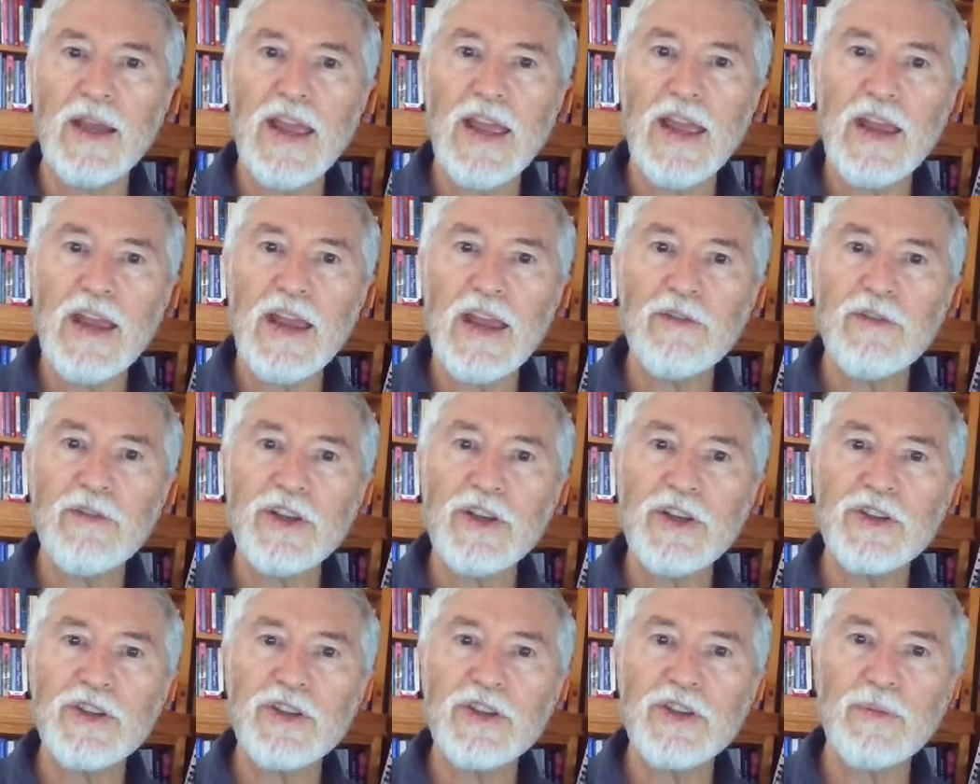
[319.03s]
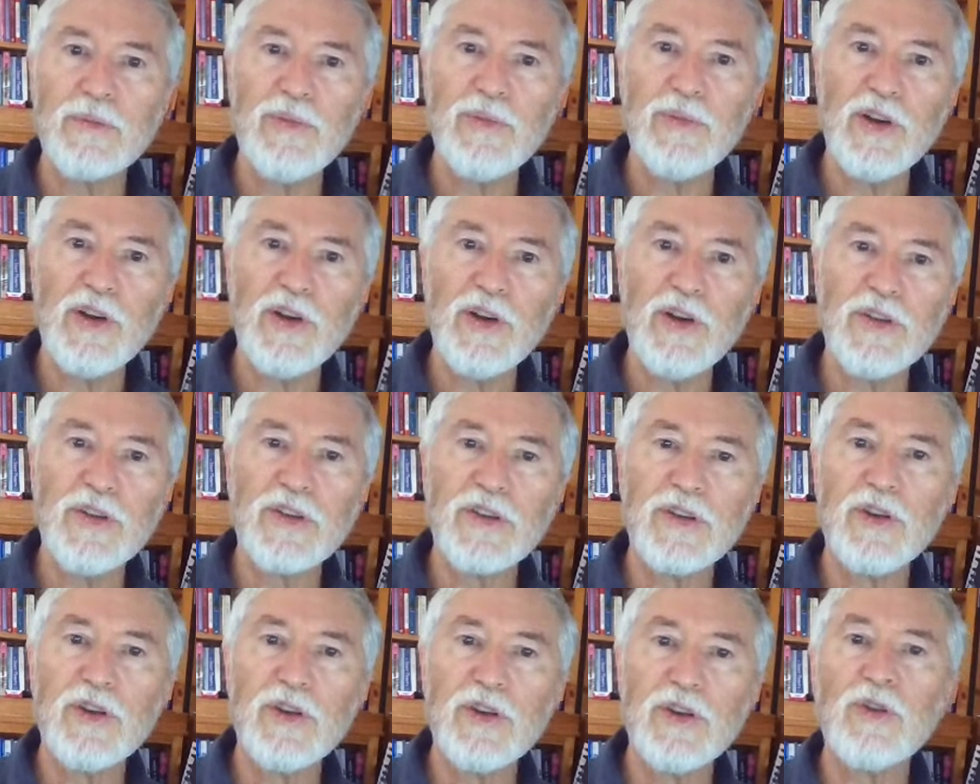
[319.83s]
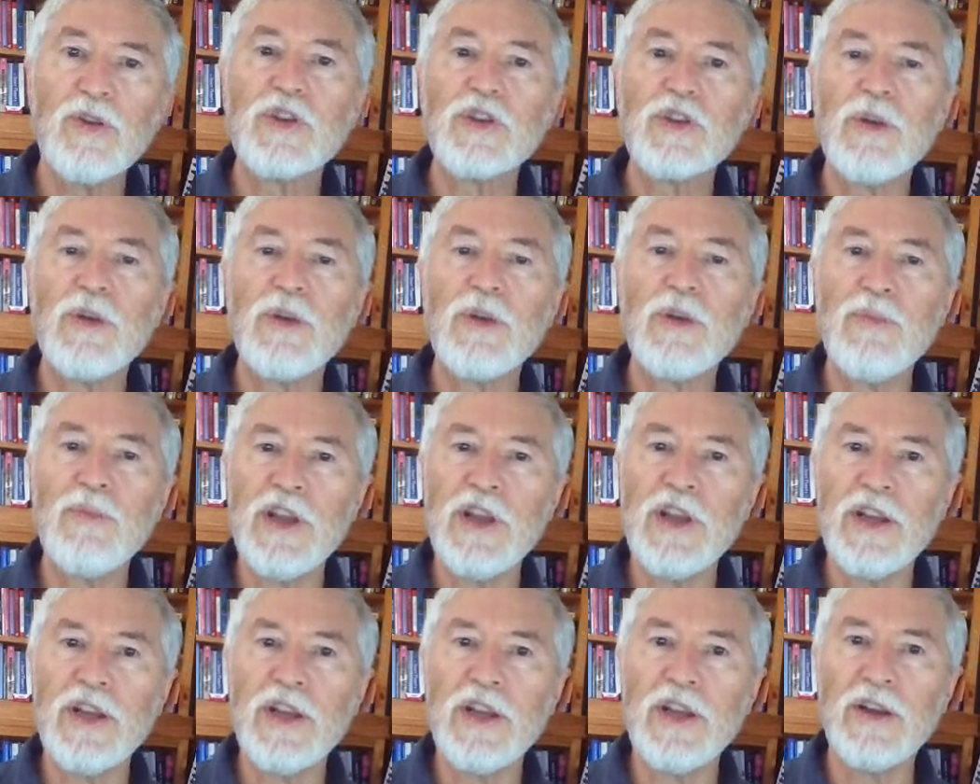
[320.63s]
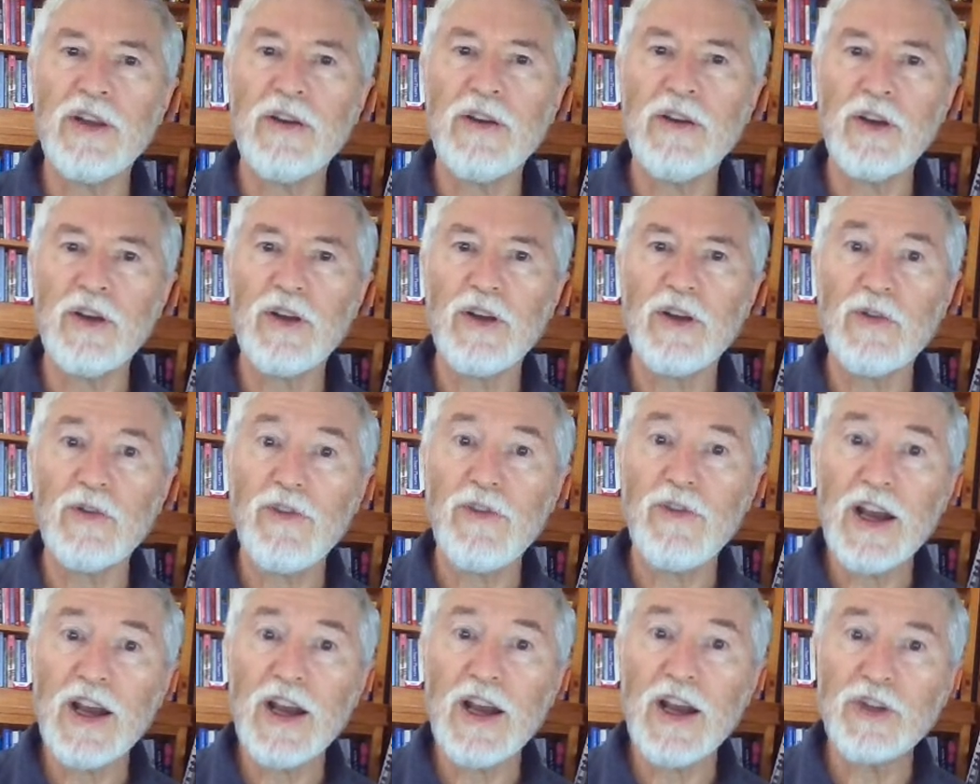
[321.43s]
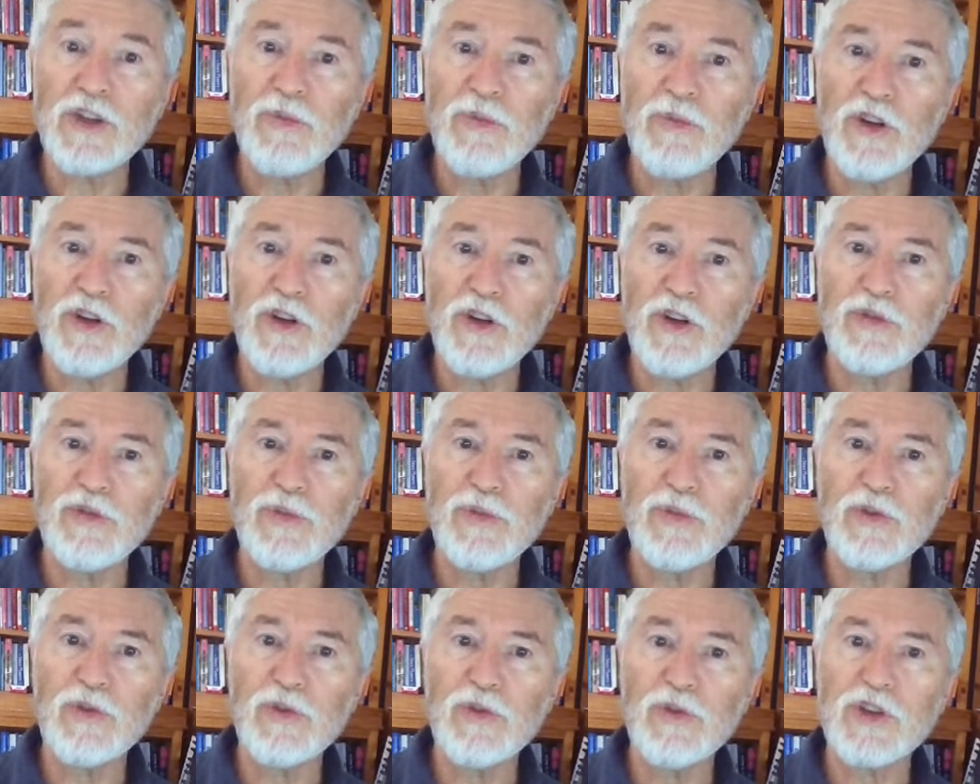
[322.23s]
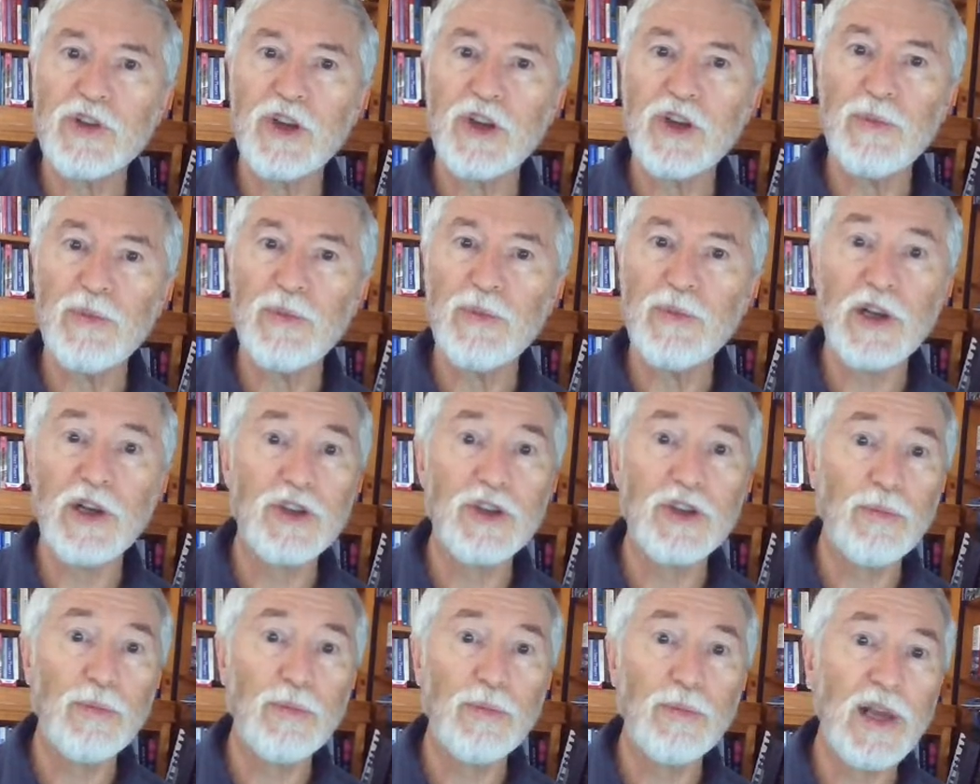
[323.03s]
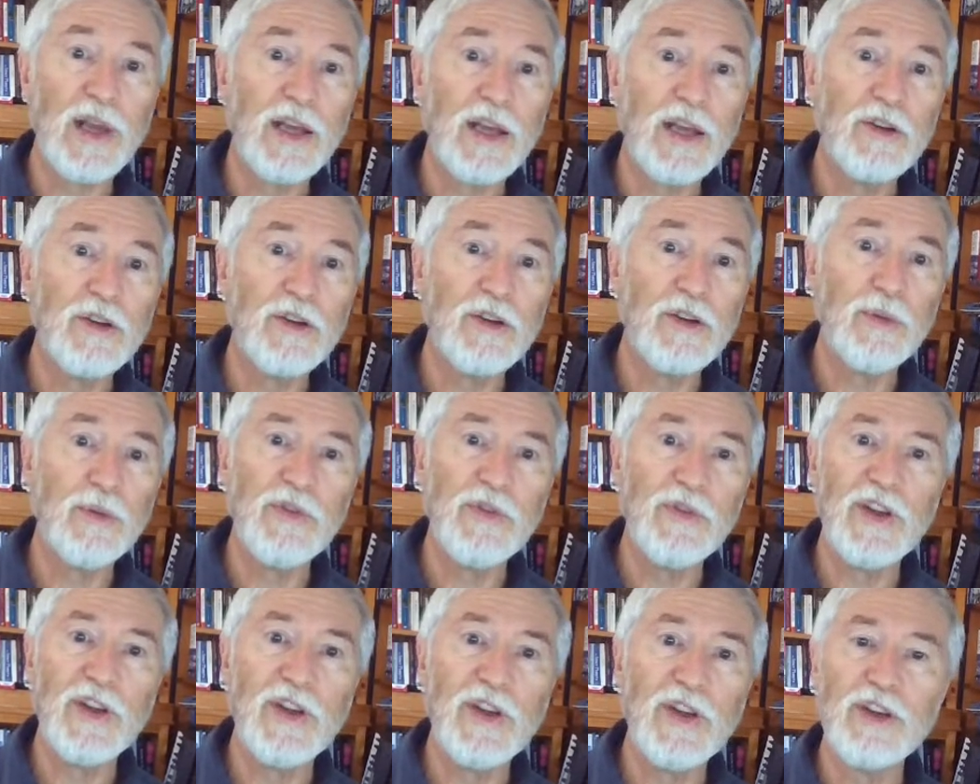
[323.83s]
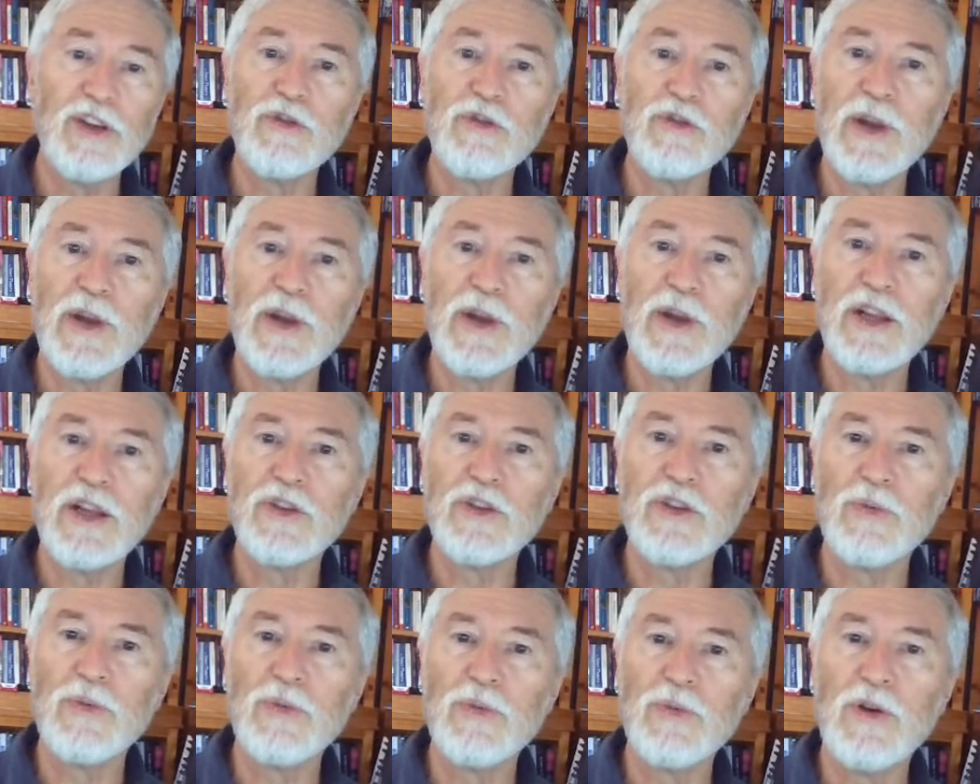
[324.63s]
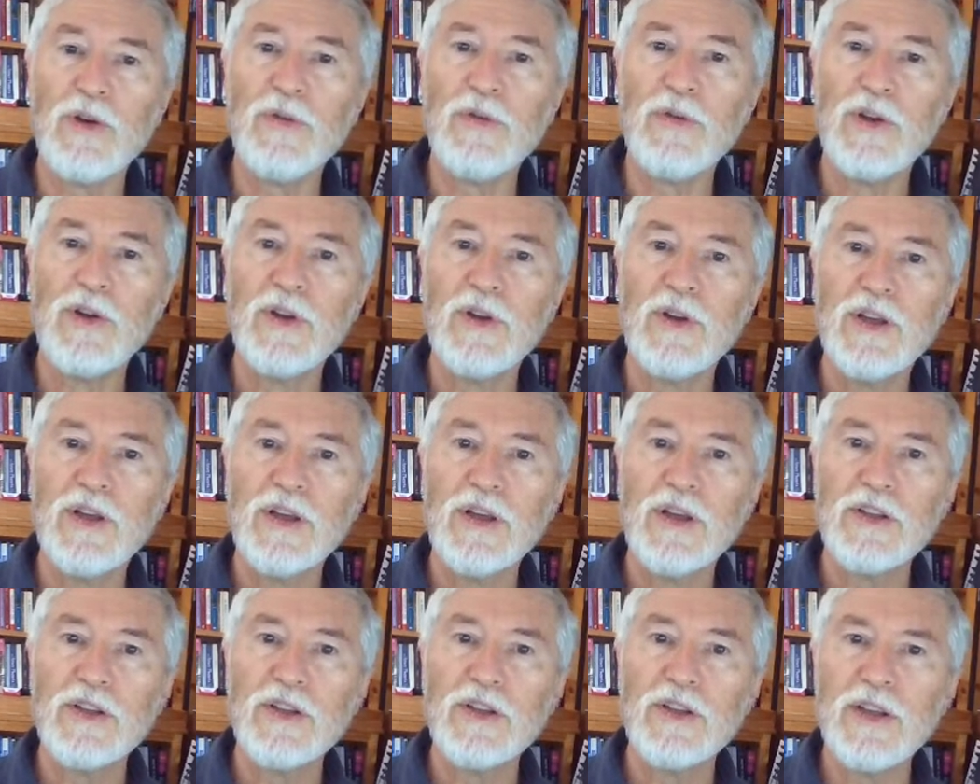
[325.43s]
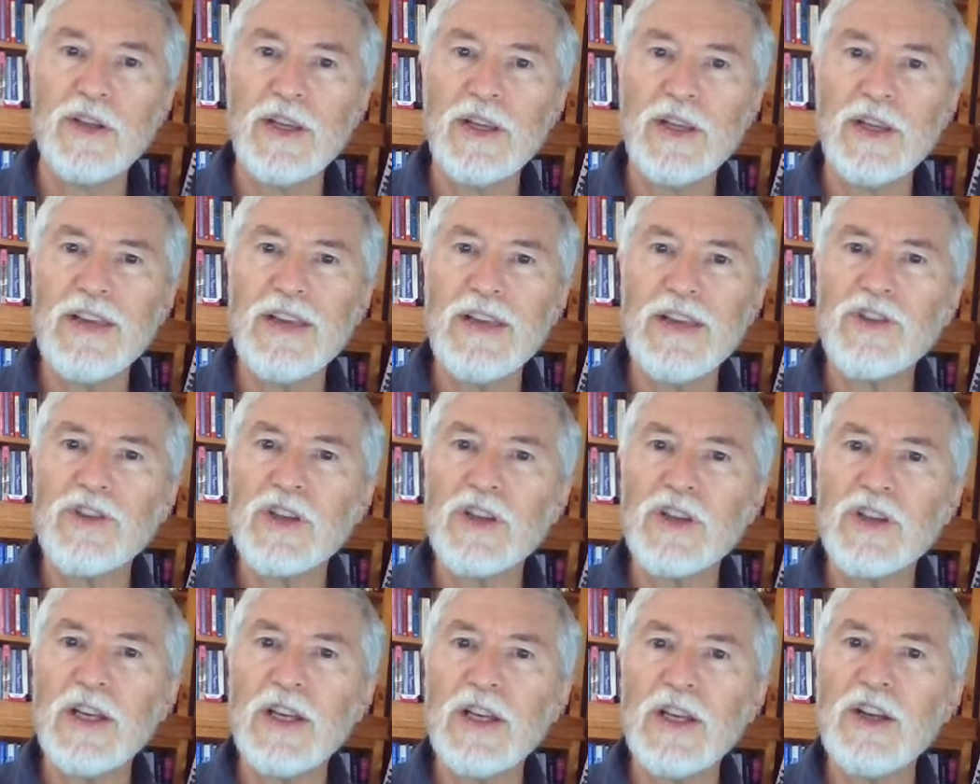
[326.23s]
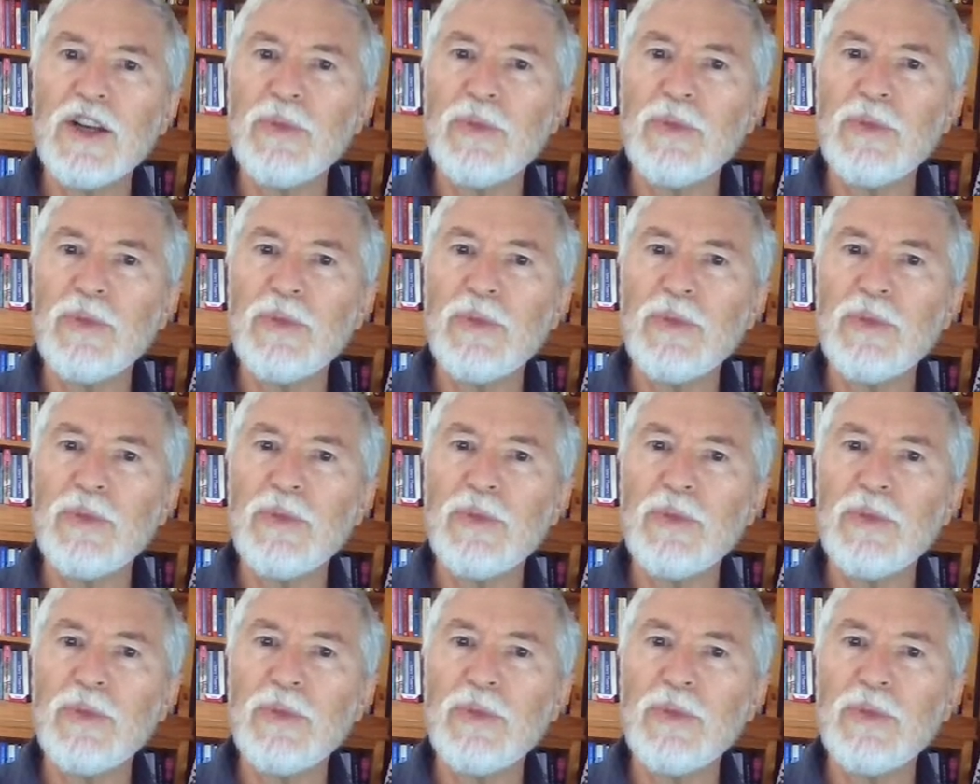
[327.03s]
Aries birth can also mean a fast birth, but also could be lots of blood, could be fairly traumatic as well. So it gives us a little